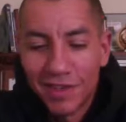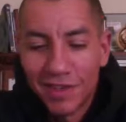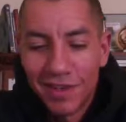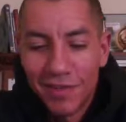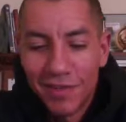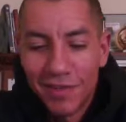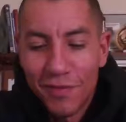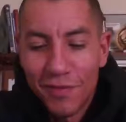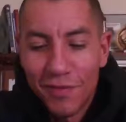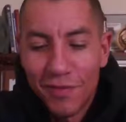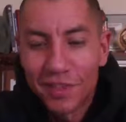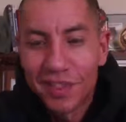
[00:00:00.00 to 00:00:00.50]

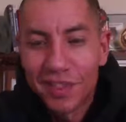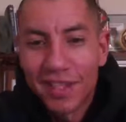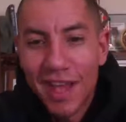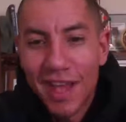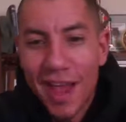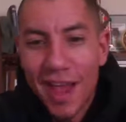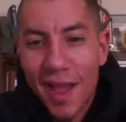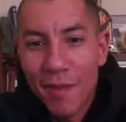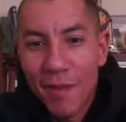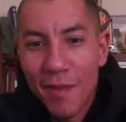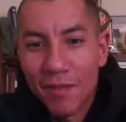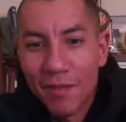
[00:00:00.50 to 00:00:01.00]
first
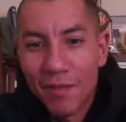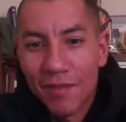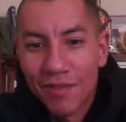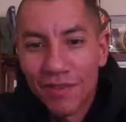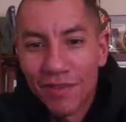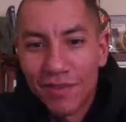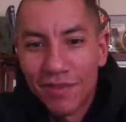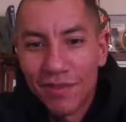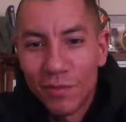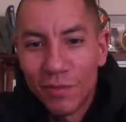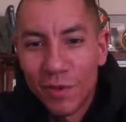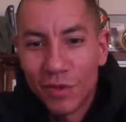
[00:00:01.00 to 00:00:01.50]
time
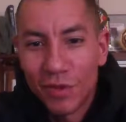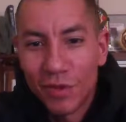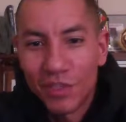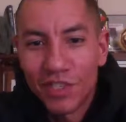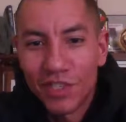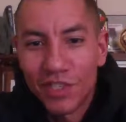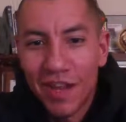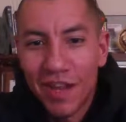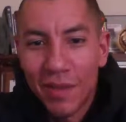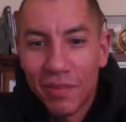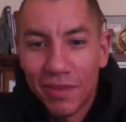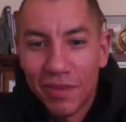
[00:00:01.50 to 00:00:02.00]
world
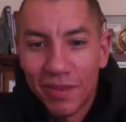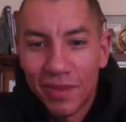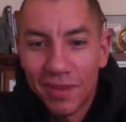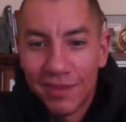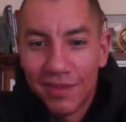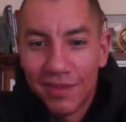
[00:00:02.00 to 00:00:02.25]
champion,